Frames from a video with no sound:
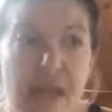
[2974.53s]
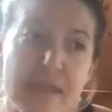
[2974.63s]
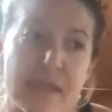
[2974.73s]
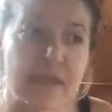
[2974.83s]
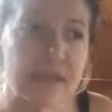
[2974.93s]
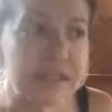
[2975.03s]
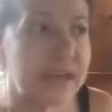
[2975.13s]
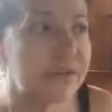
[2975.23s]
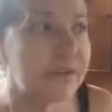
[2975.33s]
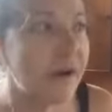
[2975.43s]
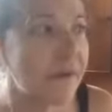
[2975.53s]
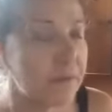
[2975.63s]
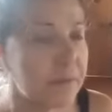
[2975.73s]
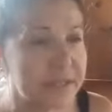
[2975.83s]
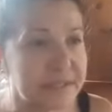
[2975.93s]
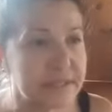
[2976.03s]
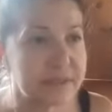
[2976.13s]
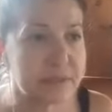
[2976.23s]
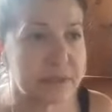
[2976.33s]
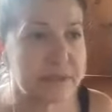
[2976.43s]
And then looking for other places
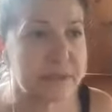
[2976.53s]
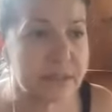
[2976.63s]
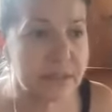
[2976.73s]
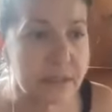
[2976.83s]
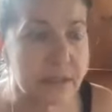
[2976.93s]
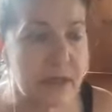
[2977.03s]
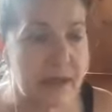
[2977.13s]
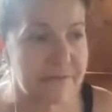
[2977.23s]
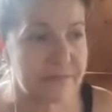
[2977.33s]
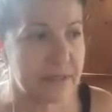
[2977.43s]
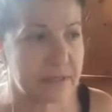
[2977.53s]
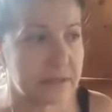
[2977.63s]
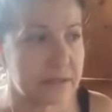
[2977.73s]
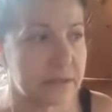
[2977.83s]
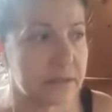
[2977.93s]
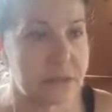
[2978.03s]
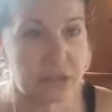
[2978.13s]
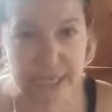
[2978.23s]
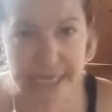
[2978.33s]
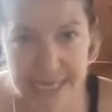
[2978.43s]
where you see her confidence
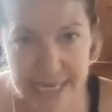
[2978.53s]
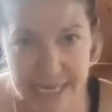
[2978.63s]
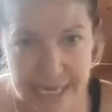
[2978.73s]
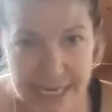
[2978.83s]
shaky